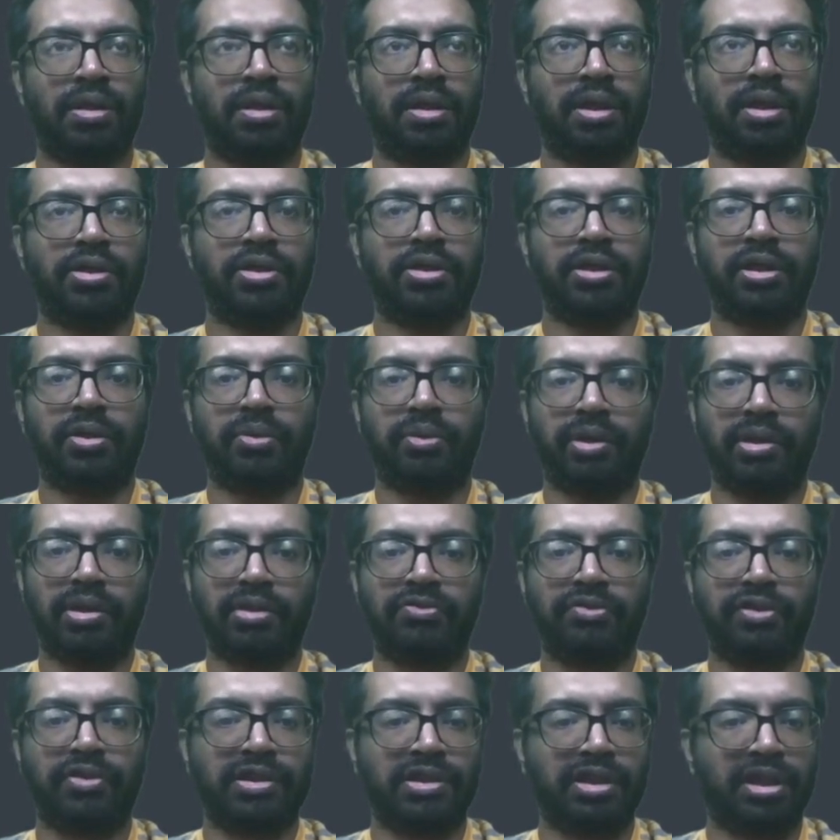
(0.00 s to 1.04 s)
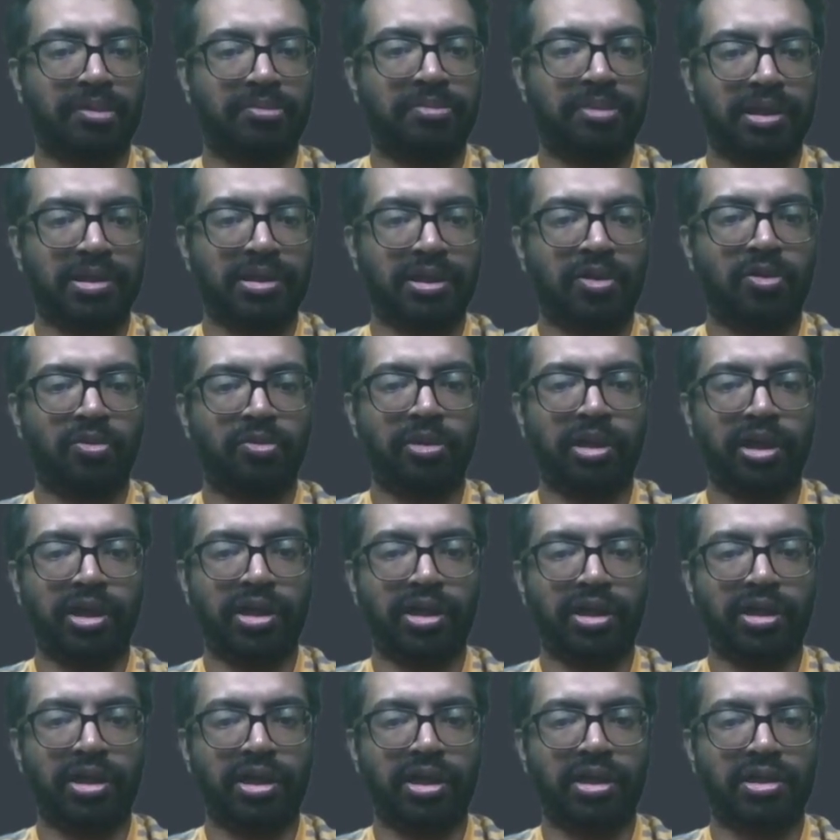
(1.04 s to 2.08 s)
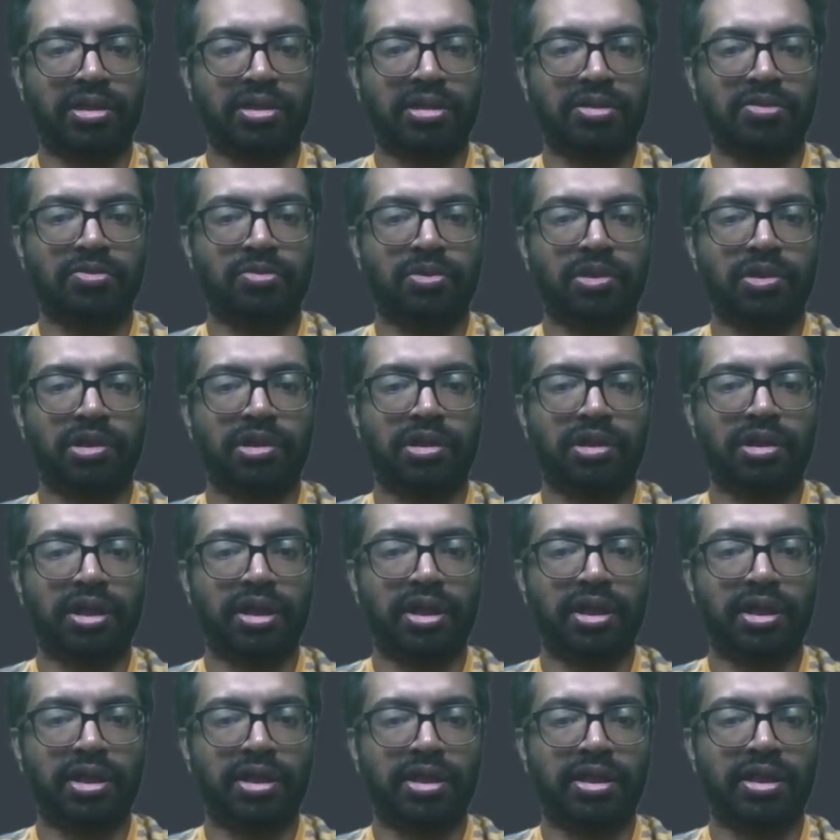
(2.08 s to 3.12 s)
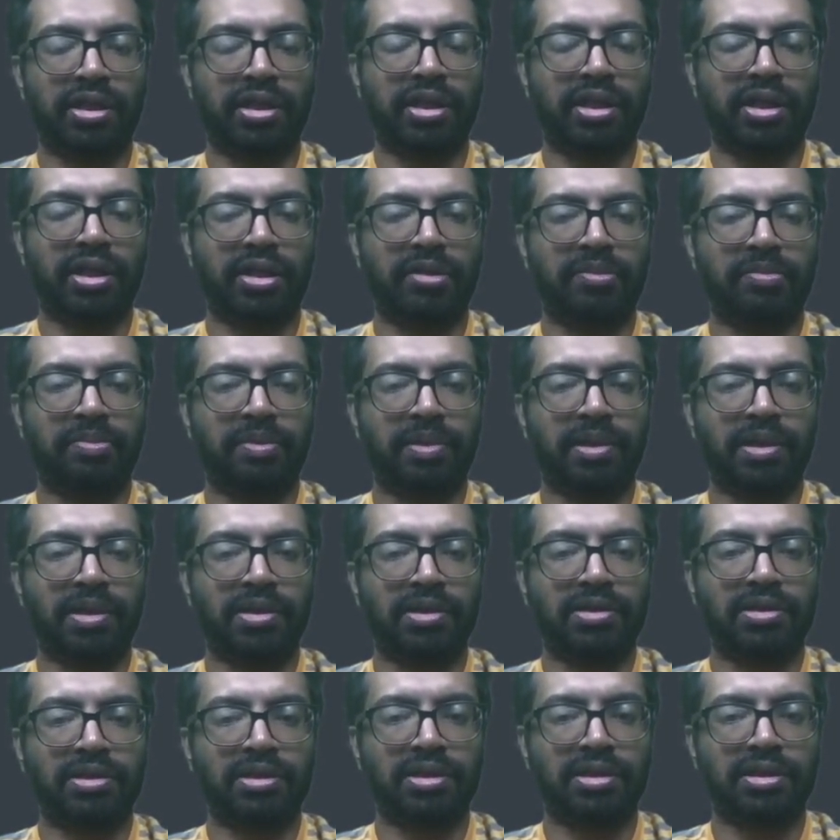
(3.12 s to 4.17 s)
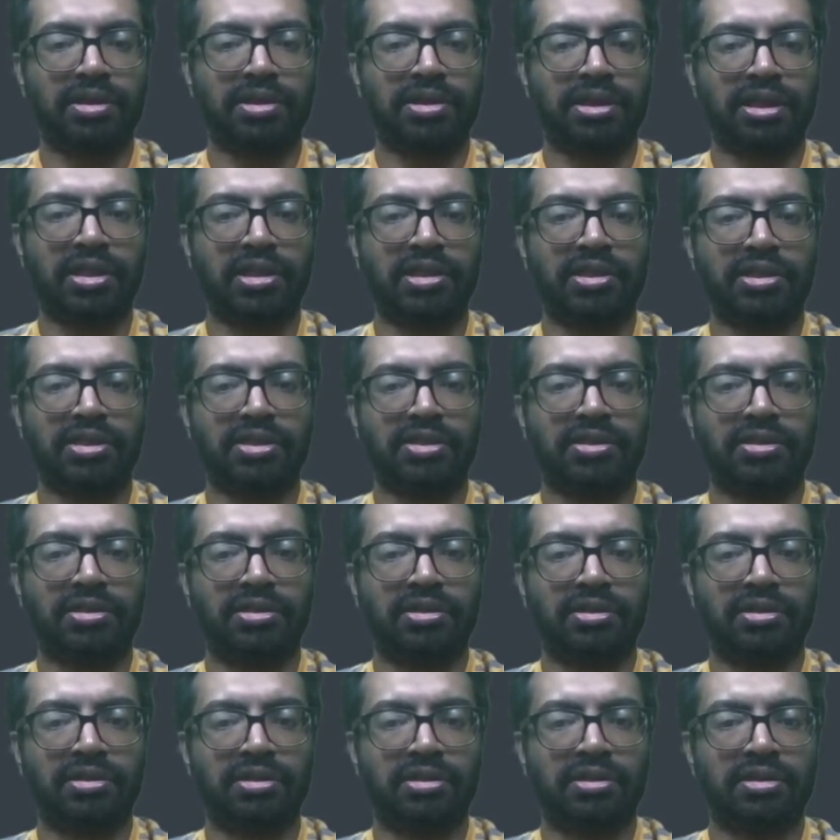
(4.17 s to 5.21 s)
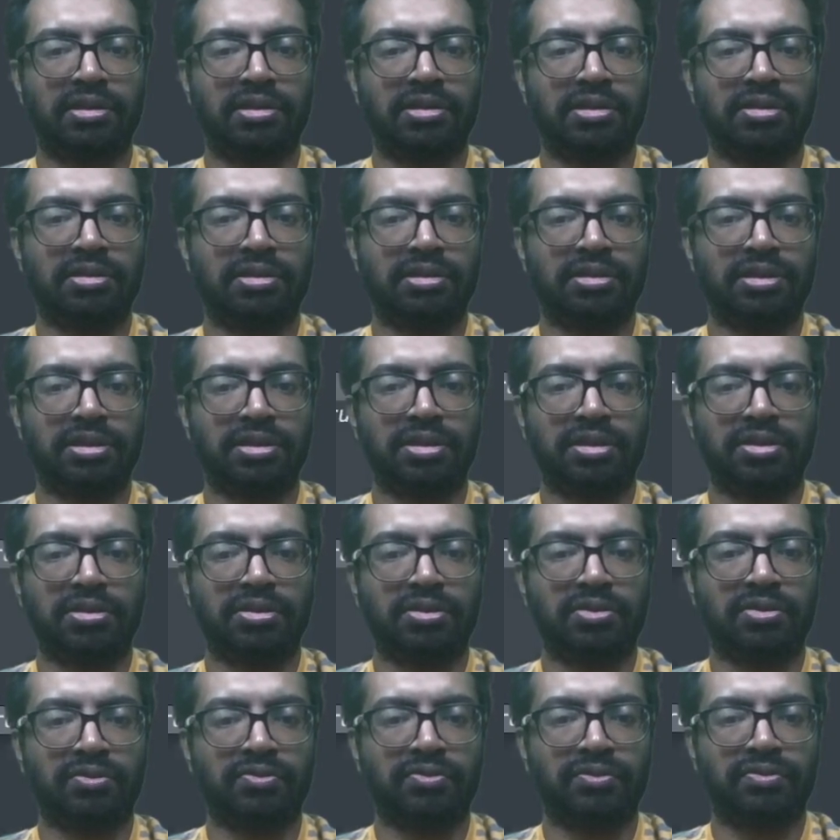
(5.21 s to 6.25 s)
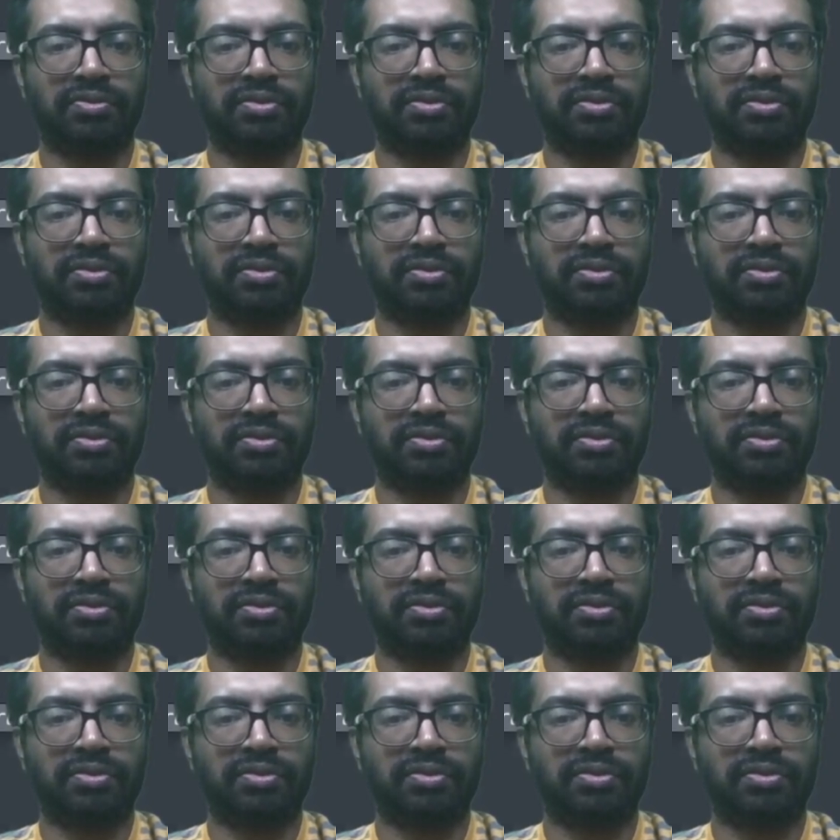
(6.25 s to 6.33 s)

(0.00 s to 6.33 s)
it requires first I pass how many? Yeah, this is 1, and then I pass the size. So